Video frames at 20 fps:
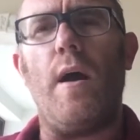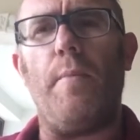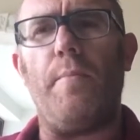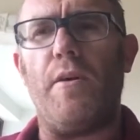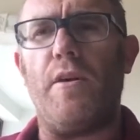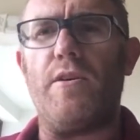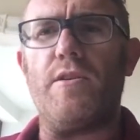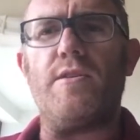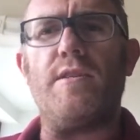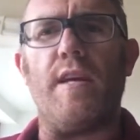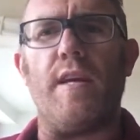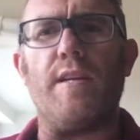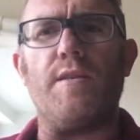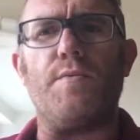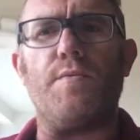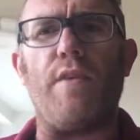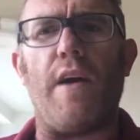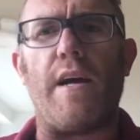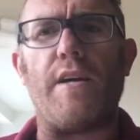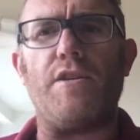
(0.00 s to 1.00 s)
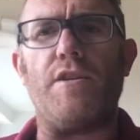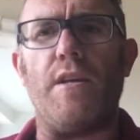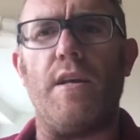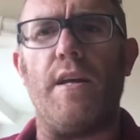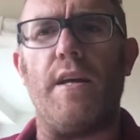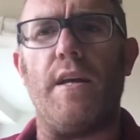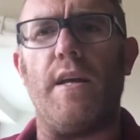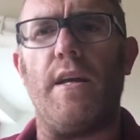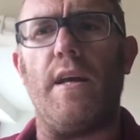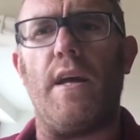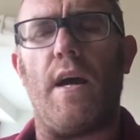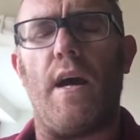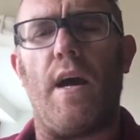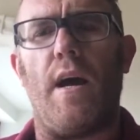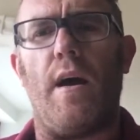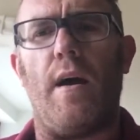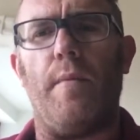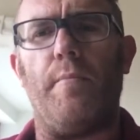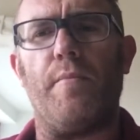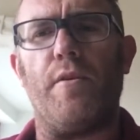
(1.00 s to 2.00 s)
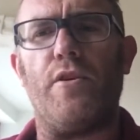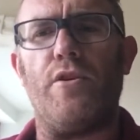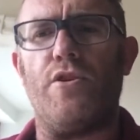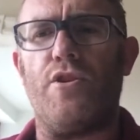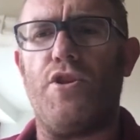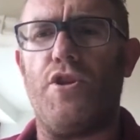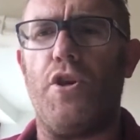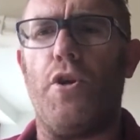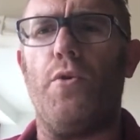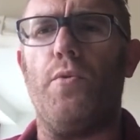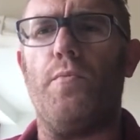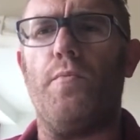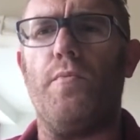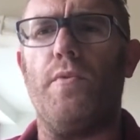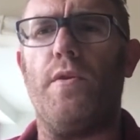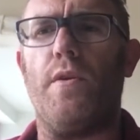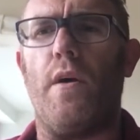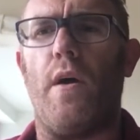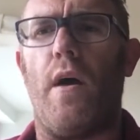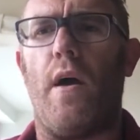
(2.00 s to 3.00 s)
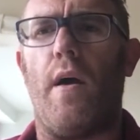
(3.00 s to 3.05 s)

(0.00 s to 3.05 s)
because things were actually consumed